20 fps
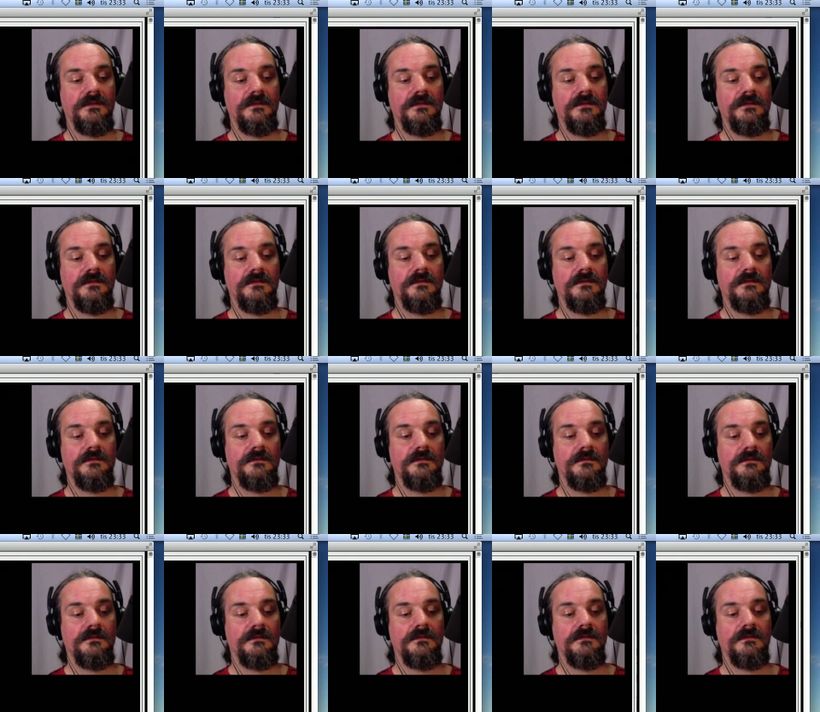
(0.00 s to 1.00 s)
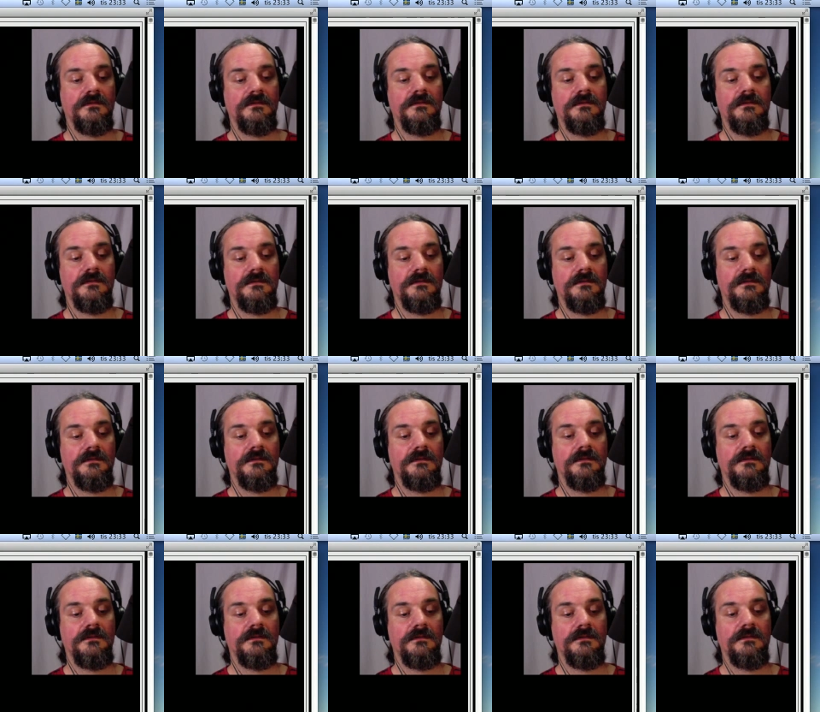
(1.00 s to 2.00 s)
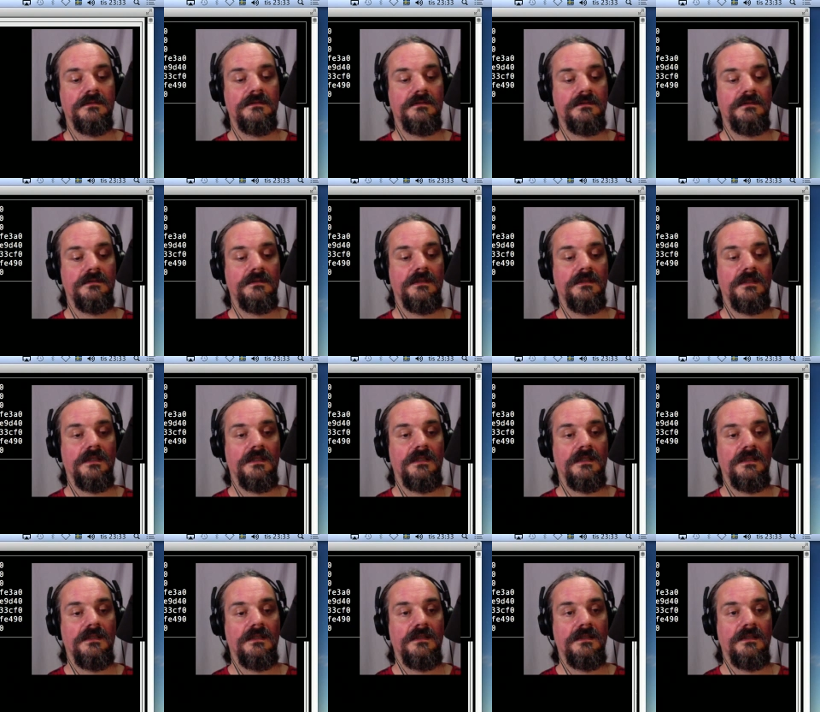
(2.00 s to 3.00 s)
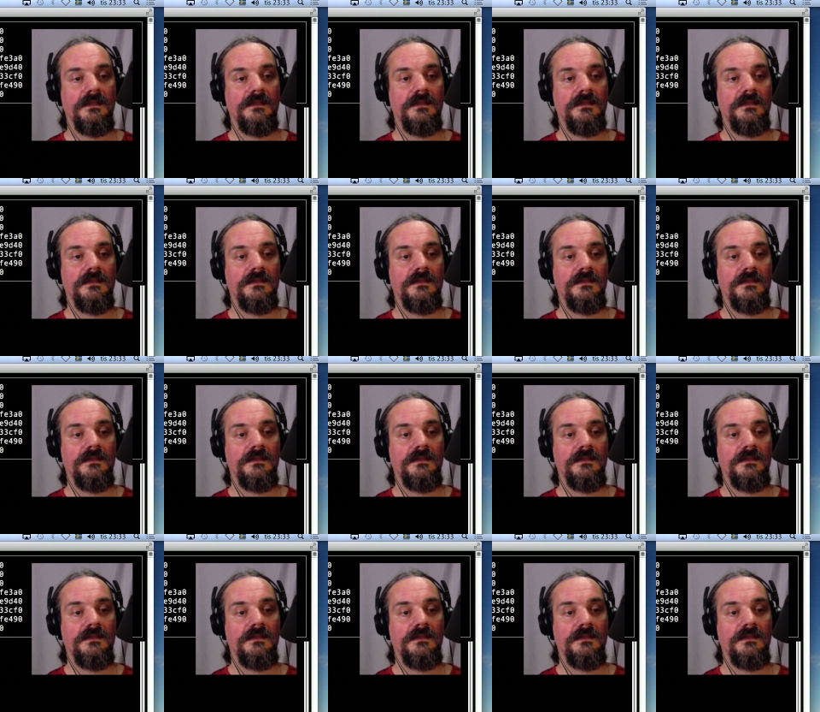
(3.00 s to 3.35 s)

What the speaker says: (silence)